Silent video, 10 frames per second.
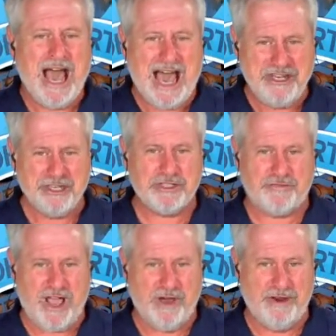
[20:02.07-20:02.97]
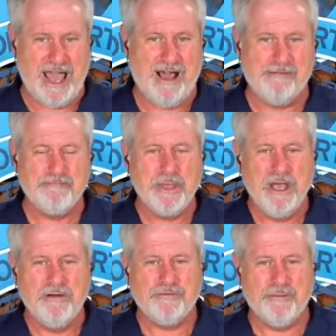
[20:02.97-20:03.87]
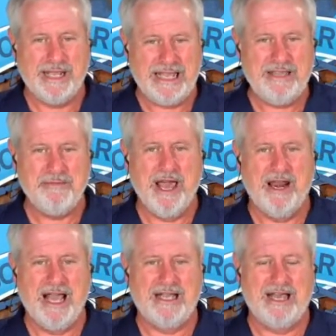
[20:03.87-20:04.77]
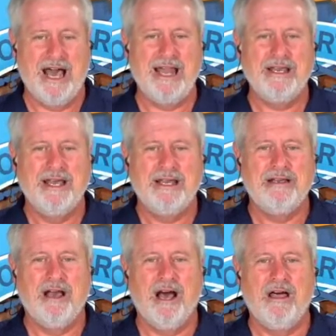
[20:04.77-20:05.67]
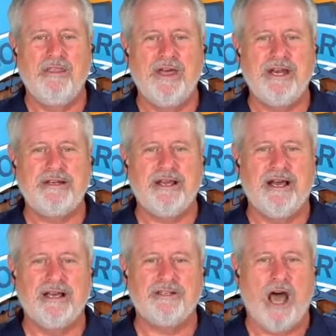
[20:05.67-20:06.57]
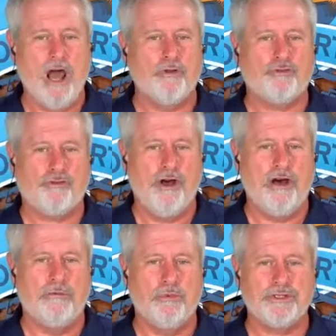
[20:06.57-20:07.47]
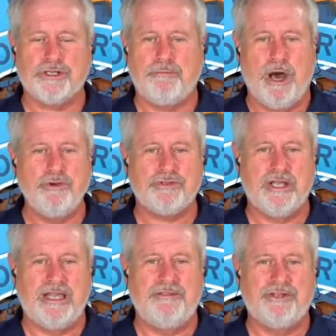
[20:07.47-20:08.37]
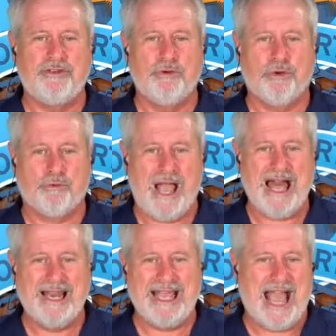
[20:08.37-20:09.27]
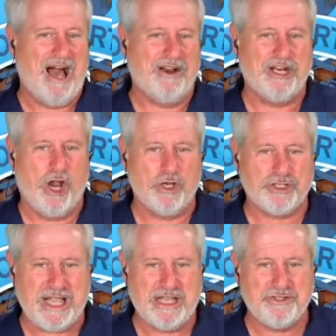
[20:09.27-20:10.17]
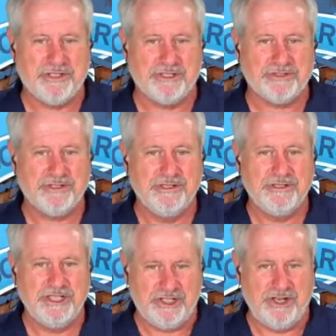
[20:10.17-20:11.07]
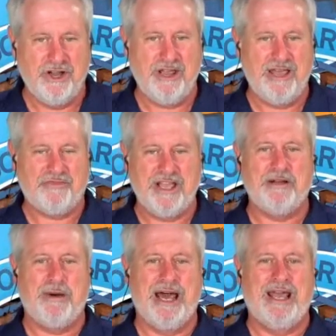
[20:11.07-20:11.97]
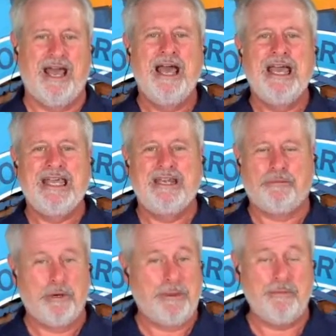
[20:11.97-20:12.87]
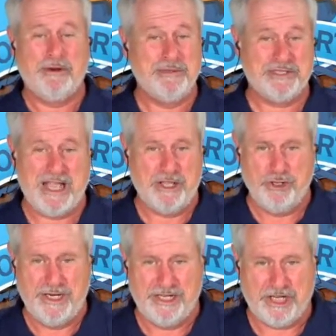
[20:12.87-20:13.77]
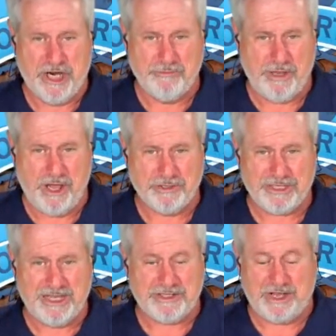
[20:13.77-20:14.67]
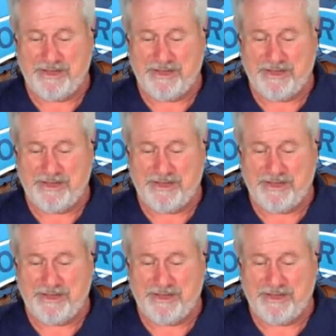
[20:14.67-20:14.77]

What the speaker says: I just found out from an email I got that Donald Trump was supposed to even do a rally out in Los Angeles. Did you know that? Think about that. Because people have been saying you need to come to Los Angeles.